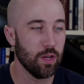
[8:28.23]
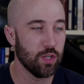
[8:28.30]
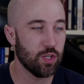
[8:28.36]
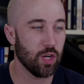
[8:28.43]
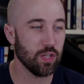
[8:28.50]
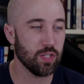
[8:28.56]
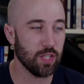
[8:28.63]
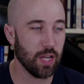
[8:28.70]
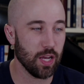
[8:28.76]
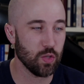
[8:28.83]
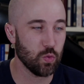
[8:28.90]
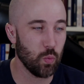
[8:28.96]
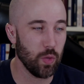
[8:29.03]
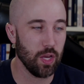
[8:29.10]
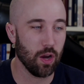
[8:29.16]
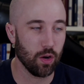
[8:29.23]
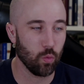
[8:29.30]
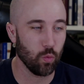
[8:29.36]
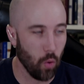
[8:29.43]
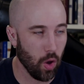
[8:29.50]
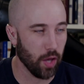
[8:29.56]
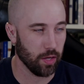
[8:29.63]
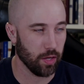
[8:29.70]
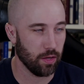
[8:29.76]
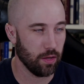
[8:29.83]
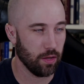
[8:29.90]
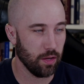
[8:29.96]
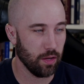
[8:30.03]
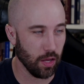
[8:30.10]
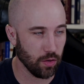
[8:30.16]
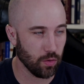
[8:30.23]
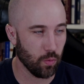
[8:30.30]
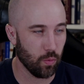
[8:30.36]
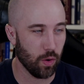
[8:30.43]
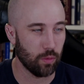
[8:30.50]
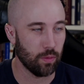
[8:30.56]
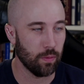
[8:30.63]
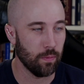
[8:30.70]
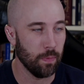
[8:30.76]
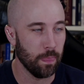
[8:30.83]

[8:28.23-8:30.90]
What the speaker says: just as we are one, end quote.